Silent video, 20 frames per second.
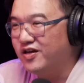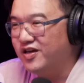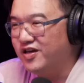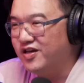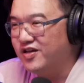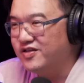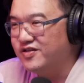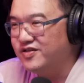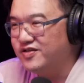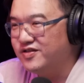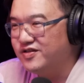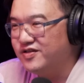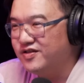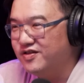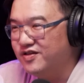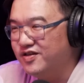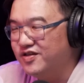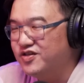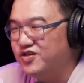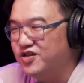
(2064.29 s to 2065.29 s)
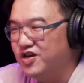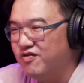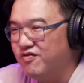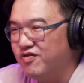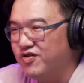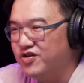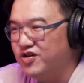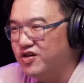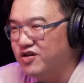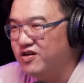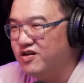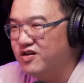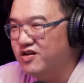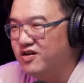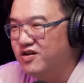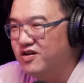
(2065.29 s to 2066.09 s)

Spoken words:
kids this generation